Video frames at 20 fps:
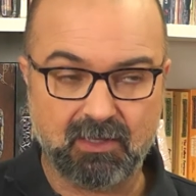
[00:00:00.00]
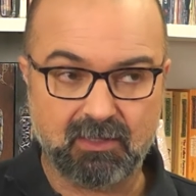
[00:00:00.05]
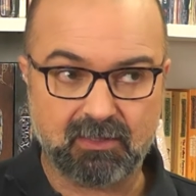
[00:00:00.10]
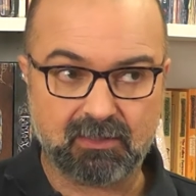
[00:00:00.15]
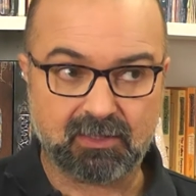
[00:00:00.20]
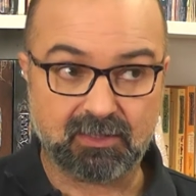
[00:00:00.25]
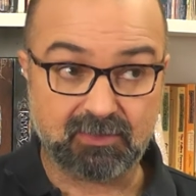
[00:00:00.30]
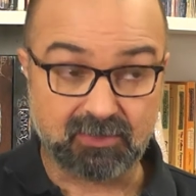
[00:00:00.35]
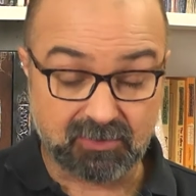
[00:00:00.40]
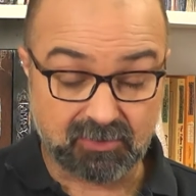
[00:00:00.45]

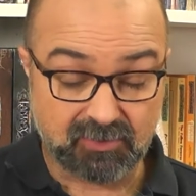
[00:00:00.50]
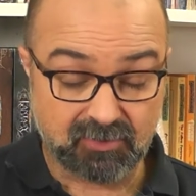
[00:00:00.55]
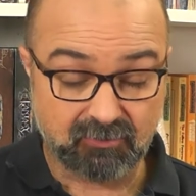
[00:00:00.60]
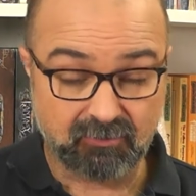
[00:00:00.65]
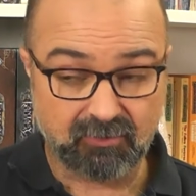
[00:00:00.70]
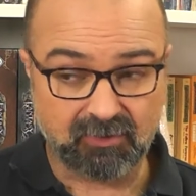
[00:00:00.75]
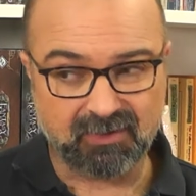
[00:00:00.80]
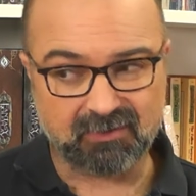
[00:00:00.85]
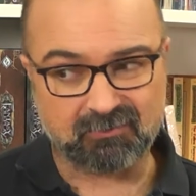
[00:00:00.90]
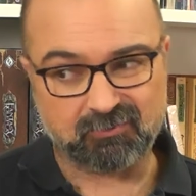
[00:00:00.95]
Can you do
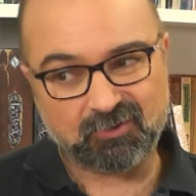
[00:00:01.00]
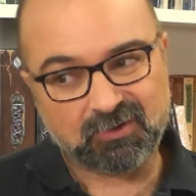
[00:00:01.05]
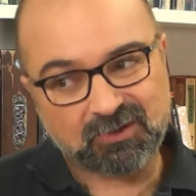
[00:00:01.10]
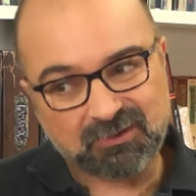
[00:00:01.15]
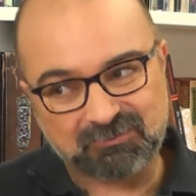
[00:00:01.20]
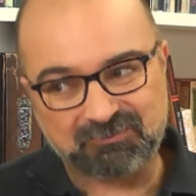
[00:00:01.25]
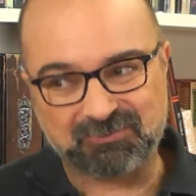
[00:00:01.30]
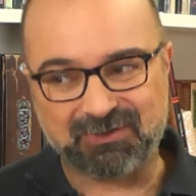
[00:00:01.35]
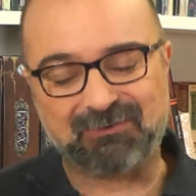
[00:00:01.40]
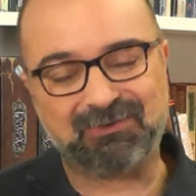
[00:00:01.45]
it? Well,
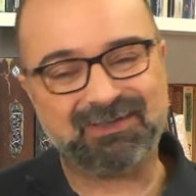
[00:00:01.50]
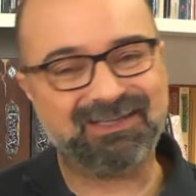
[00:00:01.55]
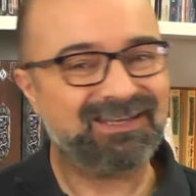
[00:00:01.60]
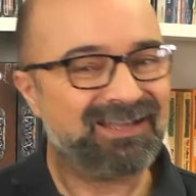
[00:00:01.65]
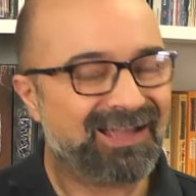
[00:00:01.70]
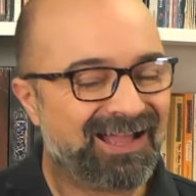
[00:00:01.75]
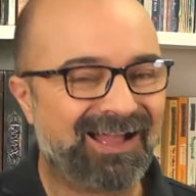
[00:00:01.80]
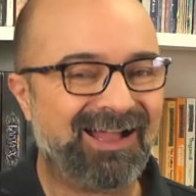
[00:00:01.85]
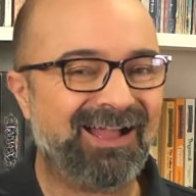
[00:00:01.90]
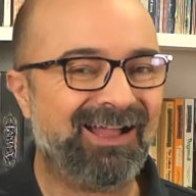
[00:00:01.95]
it probably
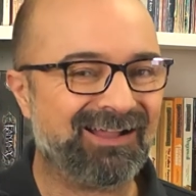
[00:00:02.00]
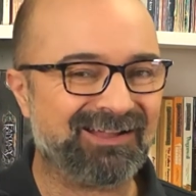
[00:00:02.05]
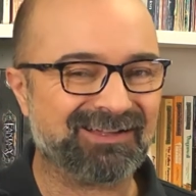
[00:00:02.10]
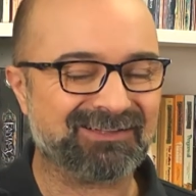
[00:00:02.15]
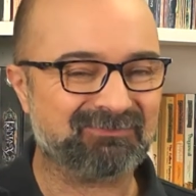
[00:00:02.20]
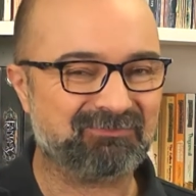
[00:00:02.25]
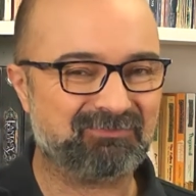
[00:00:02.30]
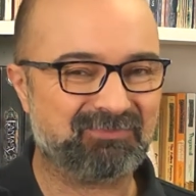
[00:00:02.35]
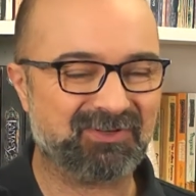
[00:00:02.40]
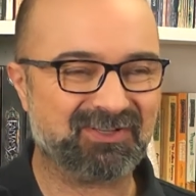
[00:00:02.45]

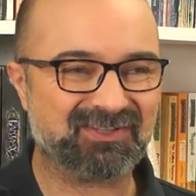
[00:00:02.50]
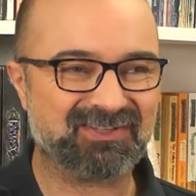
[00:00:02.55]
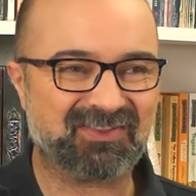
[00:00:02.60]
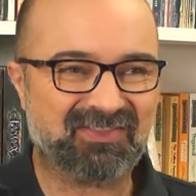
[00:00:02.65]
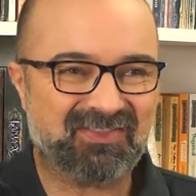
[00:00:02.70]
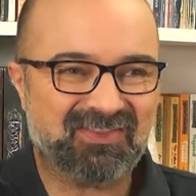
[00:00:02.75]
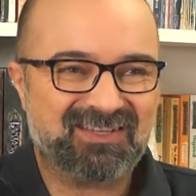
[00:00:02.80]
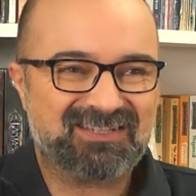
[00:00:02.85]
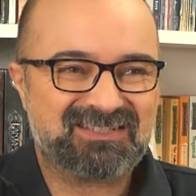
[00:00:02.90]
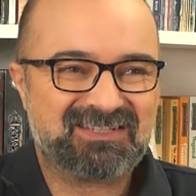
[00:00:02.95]
can, but the
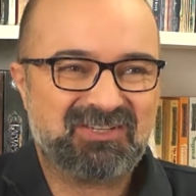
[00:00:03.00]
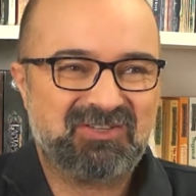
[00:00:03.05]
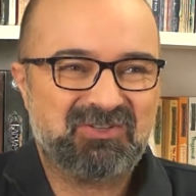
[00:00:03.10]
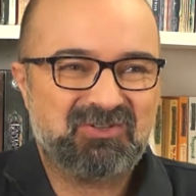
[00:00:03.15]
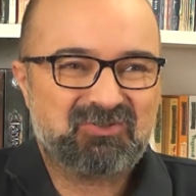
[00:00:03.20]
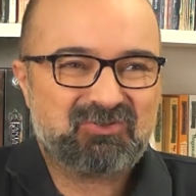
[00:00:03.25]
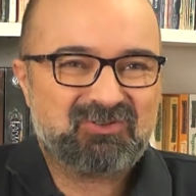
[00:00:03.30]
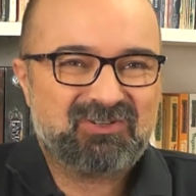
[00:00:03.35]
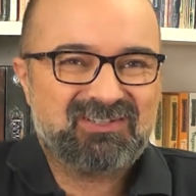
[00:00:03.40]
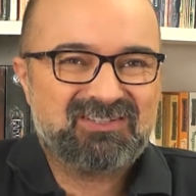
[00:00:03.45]
things are
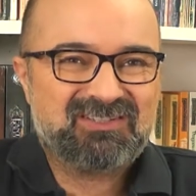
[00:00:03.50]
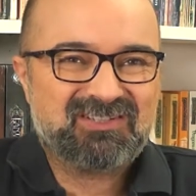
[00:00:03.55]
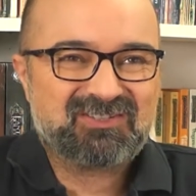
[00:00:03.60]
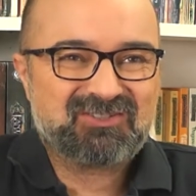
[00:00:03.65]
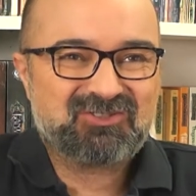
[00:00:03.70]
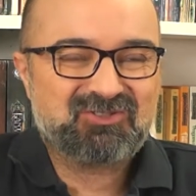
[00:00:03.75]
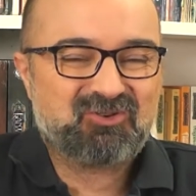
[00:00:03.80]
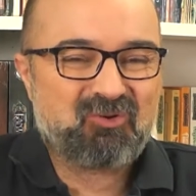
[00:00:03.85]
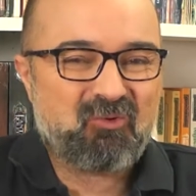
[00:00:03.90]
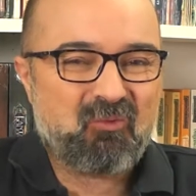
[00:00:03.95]
usually just
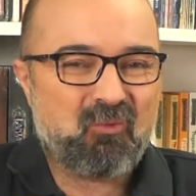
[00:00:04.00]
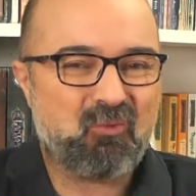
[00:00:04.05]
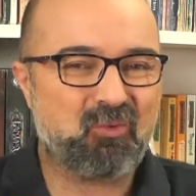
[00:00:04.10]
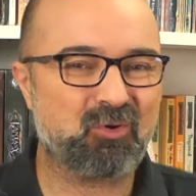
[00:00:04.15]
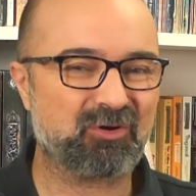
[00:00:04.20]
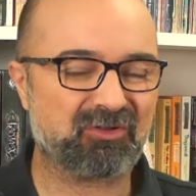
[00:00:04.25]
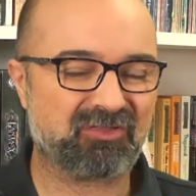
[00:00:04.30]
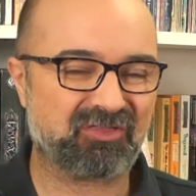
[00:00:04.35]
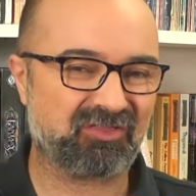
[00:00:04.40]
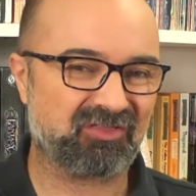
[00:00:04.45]
not
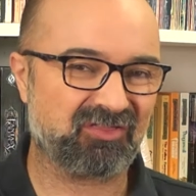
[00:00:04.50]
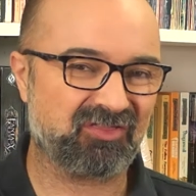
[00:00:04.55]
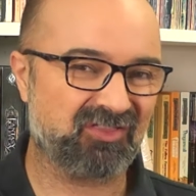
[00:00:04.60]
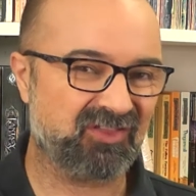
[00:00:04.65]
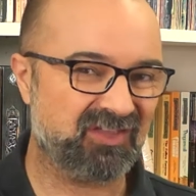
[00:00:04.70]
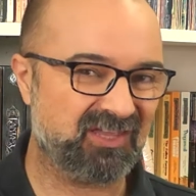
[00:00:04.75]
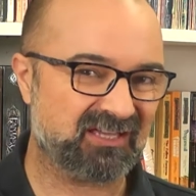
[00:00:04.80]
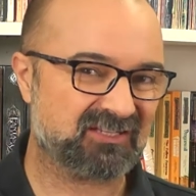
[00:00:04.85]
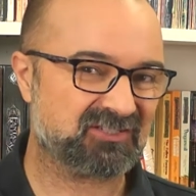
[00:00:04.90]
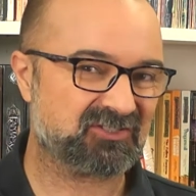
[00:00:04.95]
worth
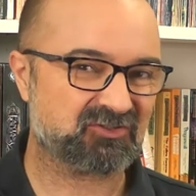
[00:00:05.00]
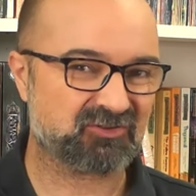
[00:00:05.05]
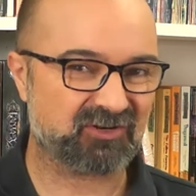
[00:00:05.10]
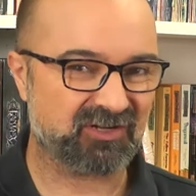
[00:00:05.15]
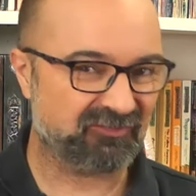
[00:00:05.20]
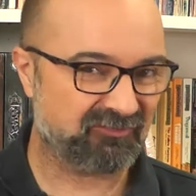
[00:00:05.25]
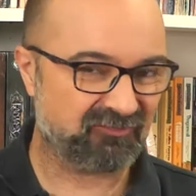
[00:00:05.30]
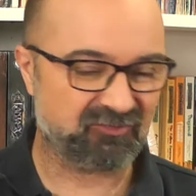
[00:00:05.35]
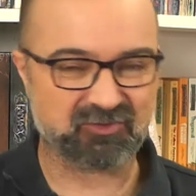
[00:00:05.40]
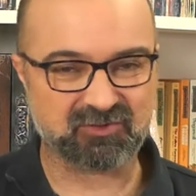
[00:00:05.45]
the extra
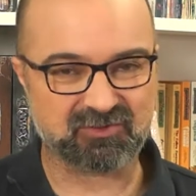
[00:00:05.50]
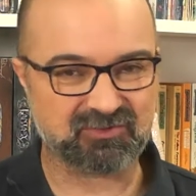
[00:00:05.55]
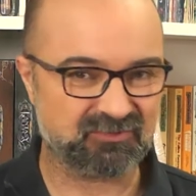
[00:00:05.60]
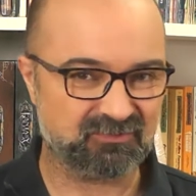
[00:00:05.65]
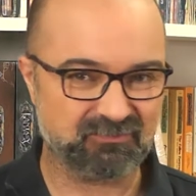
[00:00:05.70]
effort.